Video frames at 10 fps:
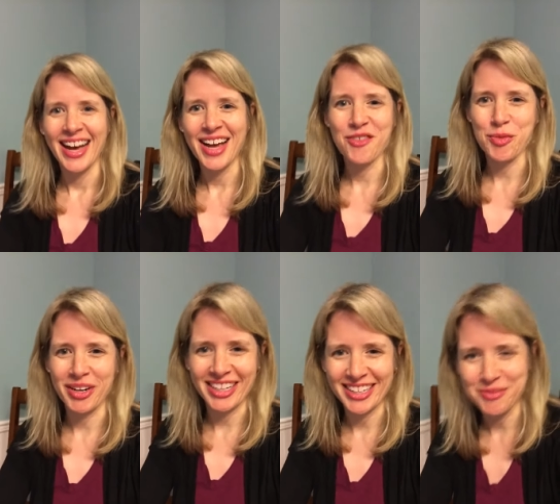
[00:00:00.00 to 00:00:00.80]
Hi
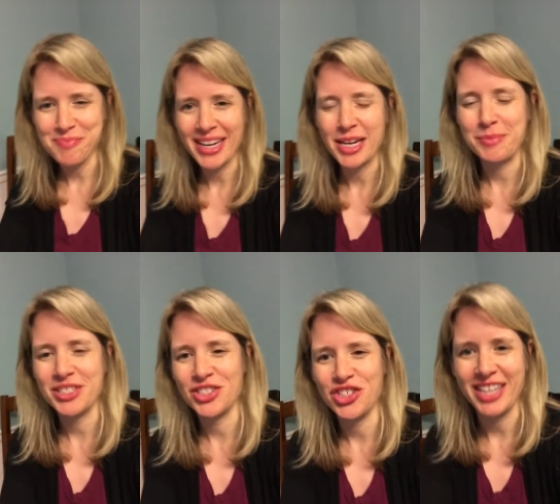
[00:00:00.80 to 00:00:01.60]
everybody, my name
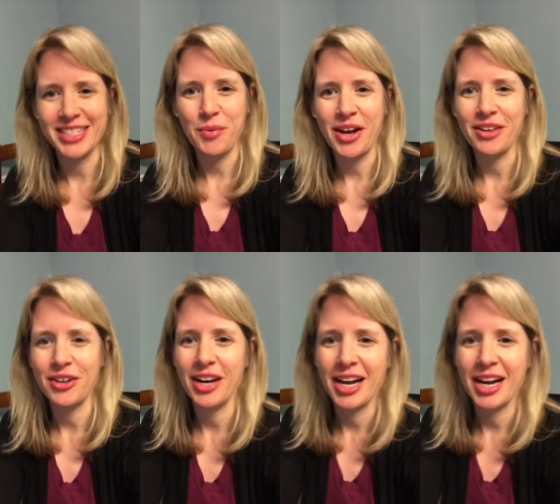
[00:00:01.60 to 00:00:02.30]
is Jane Detweiler.